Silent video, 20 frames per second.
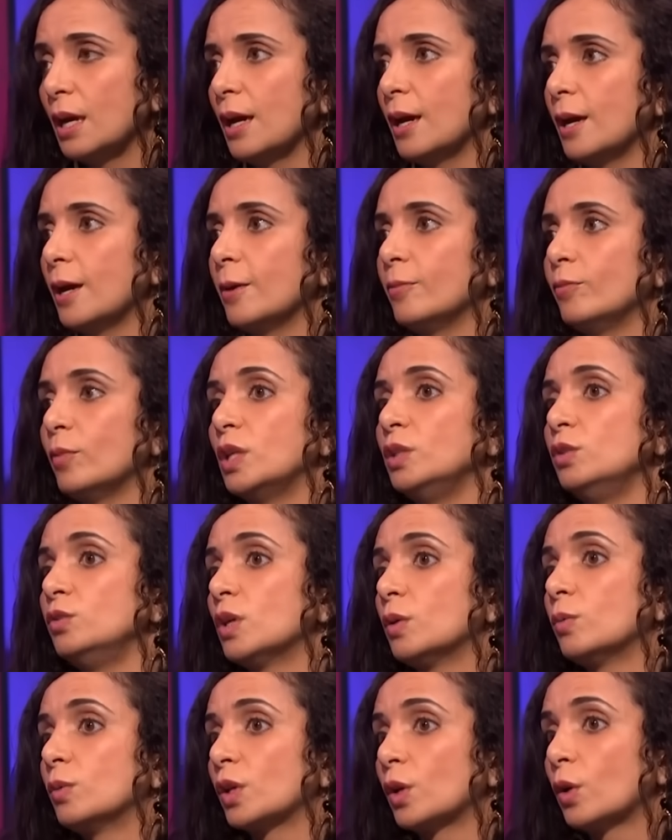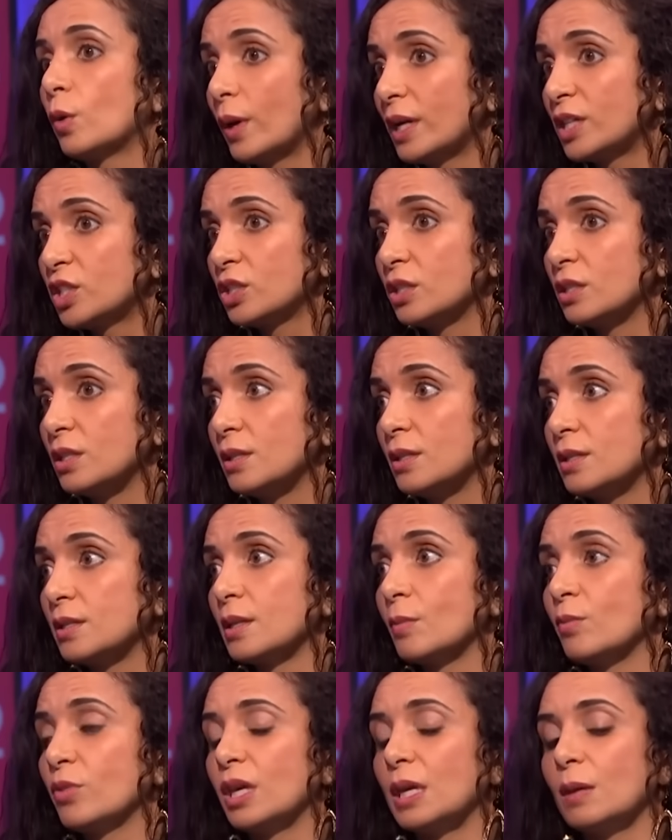um, and you don't want to question
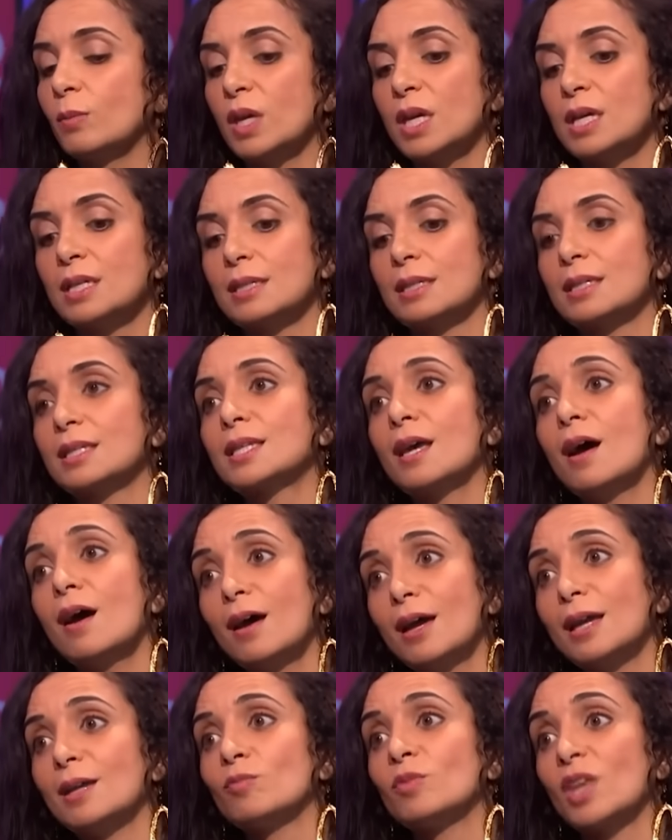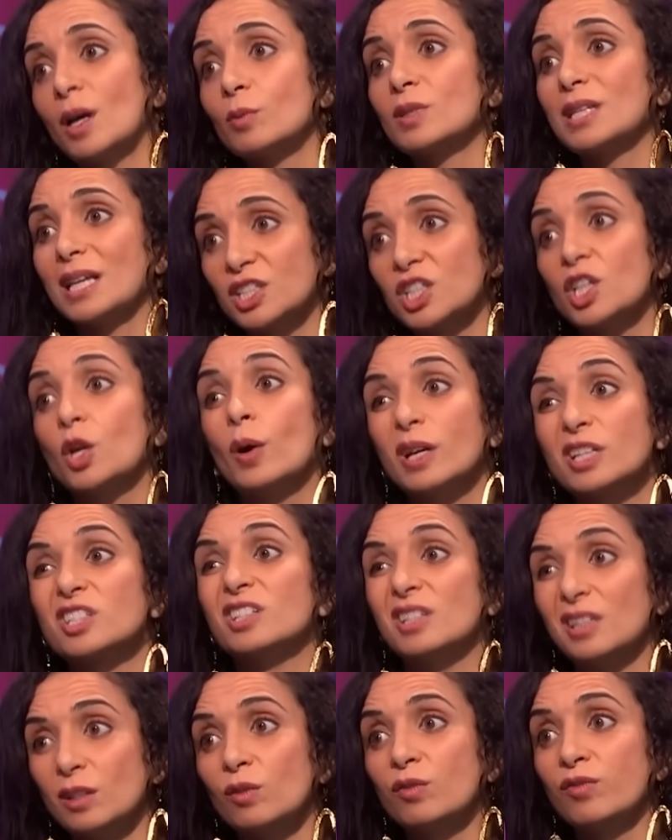something because at the time that was actually
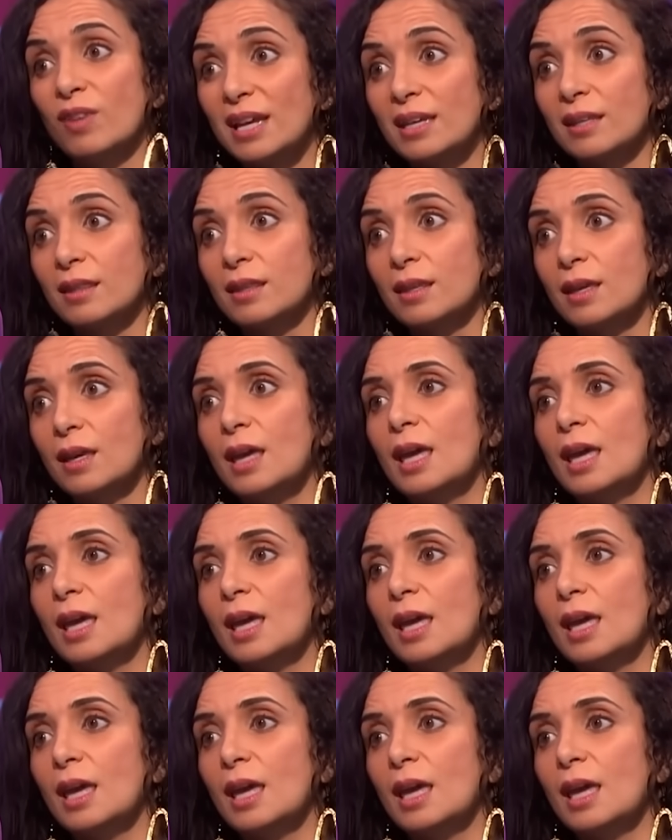questioning your faith.